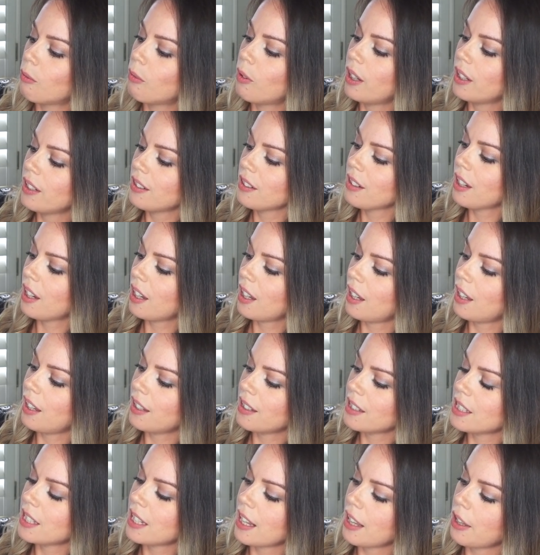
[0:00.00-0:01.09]
One
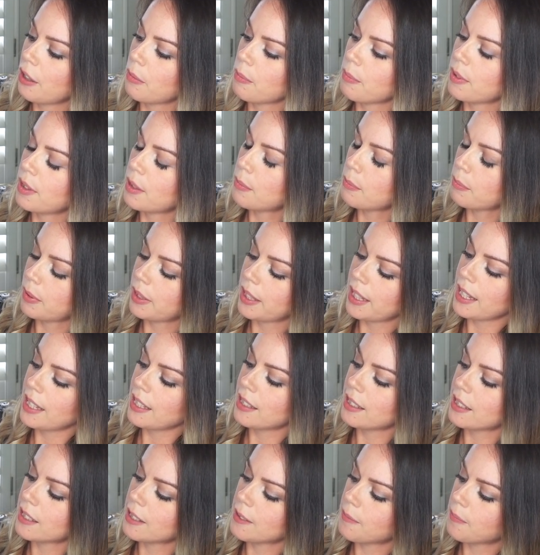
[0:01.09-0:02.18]
card to help them,
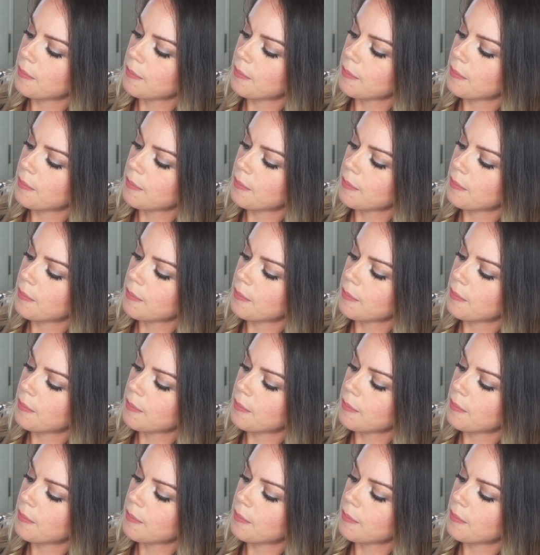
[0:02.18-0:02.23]
please.